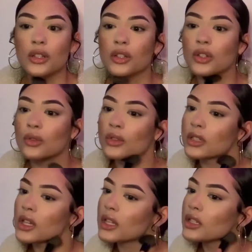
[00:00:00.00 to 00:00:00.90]
shoots,
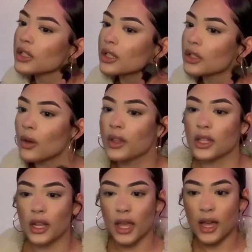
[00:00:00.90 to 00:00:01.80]
just knowing that,
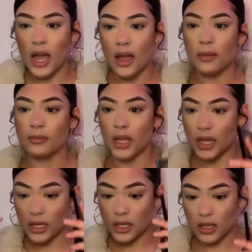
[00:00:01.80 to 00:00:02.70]
like, I'm
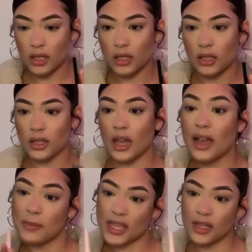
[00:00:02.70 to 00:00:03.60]

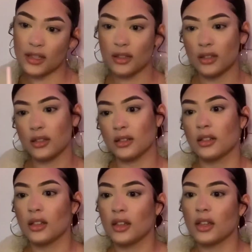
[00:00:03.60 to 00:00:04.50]
it.
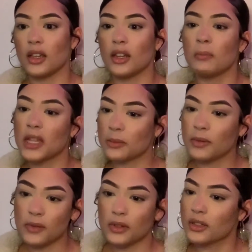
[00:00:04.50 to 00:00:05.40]
And it makes me
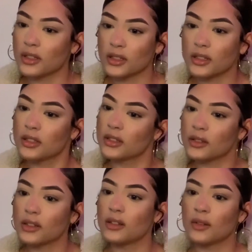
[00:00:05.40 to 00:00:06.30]
feel good.
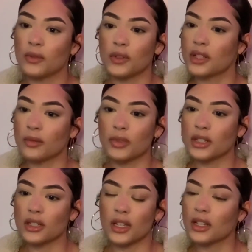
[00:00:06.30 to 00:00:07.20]
Yeah. For some
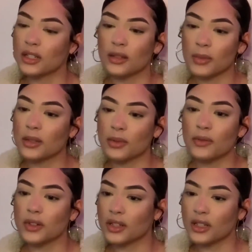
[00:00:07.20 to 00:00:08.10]
reason. Like, it just makes me
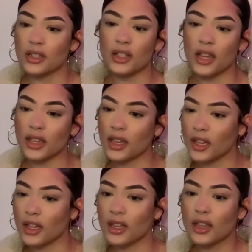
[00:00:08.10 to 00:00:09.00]
feel good. It's like, yeah.
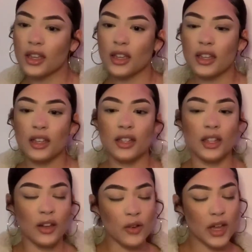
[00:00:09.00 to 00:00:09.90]

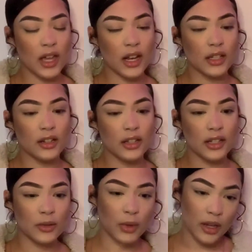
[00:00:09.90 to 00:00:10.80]
Like, okay, now turn
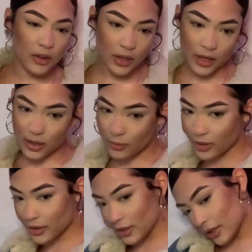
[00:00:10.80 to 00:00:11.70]
this way. Okay, you want
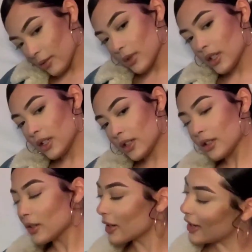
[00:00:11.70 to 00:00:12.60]
to see some of this?
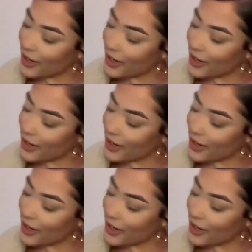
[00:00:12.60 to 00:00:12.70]
Okay.